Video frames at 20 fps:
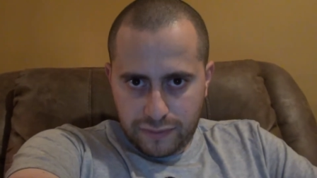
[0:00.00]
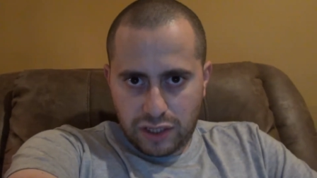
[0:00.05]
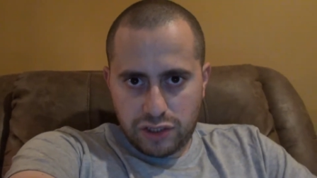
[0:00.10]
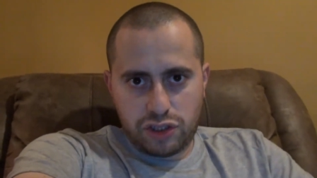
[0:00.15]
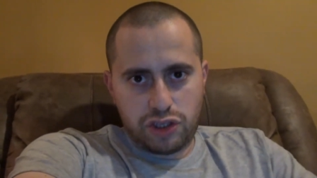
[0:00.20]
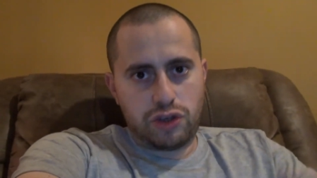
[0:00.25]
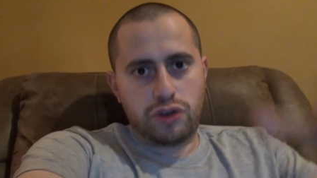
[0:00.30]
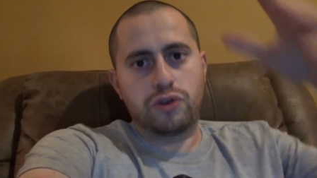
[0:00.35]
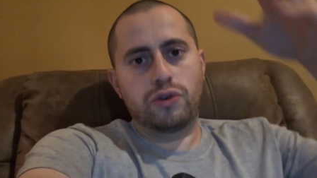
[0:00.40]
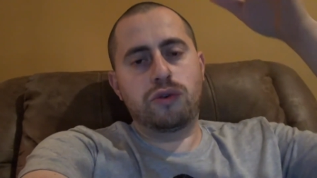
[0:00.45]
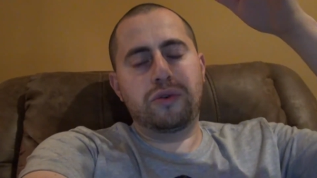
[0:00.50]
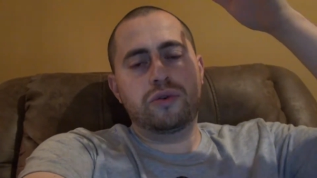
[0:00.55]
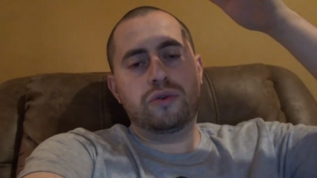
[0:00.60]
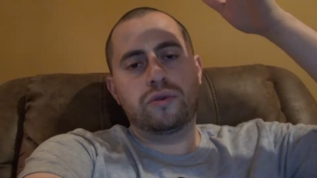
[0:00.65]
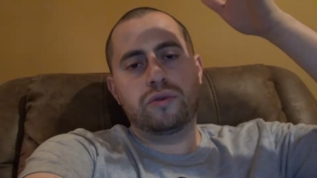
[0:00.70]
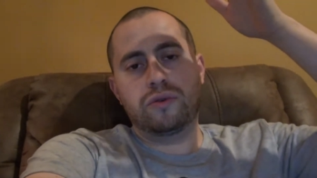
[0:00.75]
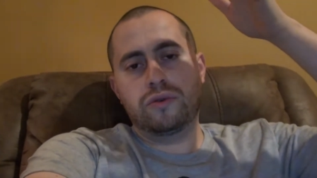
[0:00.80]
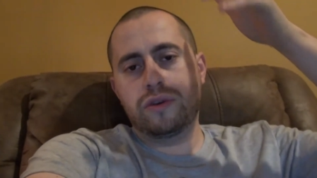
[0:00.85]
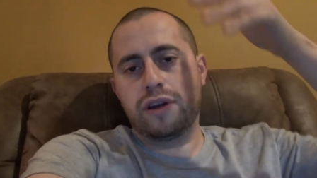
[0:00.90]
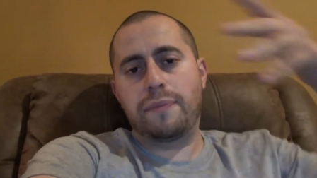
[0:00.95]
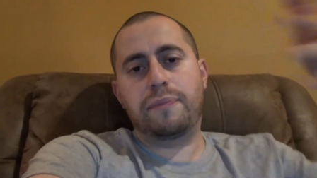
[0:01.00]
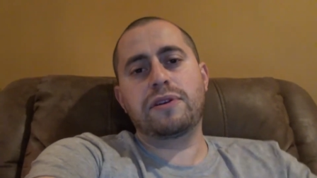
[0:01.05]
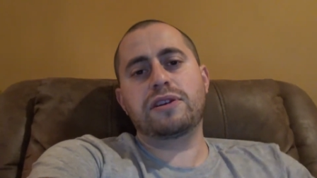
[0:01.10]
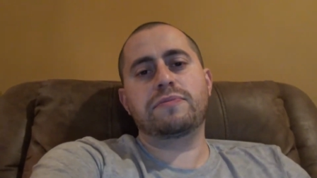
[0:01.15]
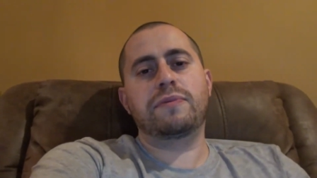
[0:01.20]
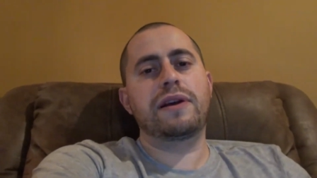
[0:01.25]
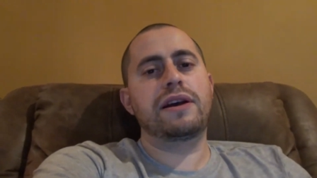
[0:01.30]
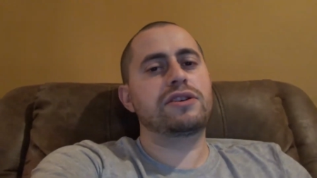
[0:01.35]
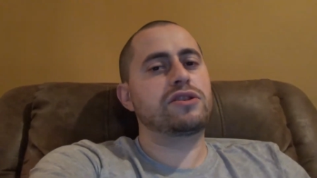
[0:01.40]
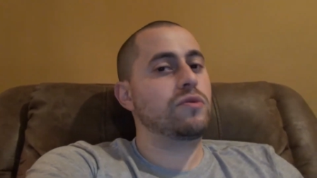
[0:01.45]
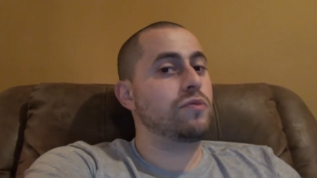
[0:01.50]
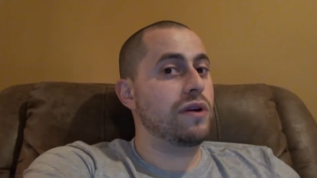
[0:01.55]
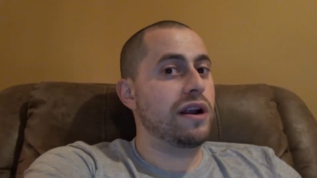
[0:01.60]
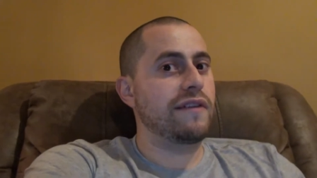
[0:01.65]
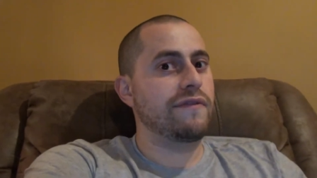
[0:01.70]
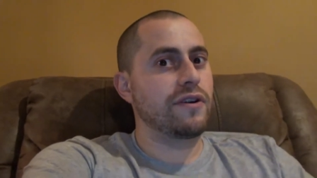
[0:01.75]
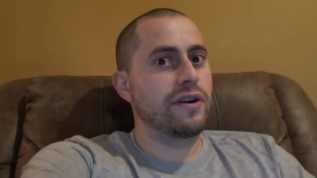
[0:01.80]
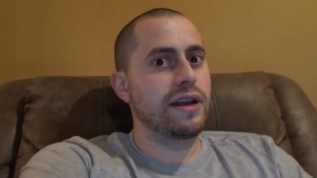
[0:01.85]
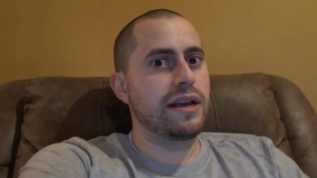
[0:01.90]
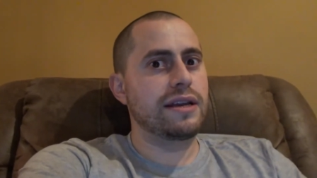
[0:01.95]
to hip dysplasia,
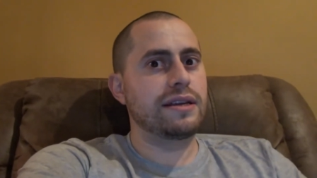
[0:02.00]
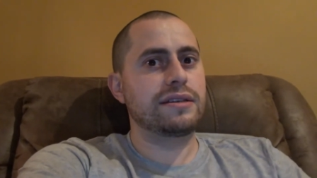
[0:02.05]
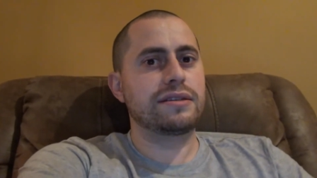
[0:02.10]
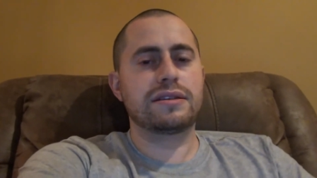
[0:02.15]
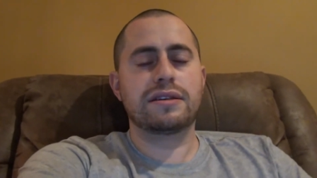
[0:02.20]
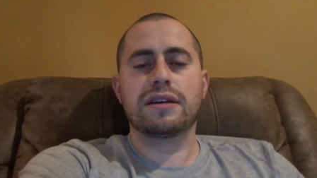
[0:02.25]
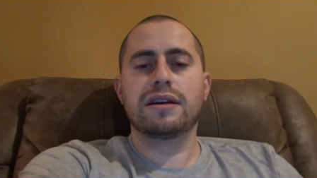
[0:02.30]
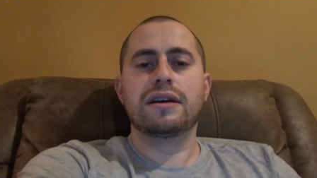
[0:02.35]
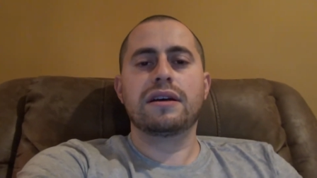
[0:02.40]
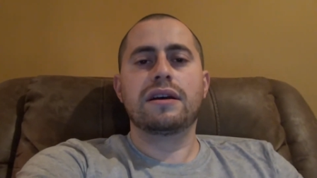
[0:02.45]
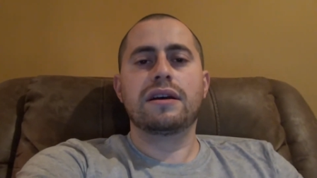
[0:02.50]
whatever it is,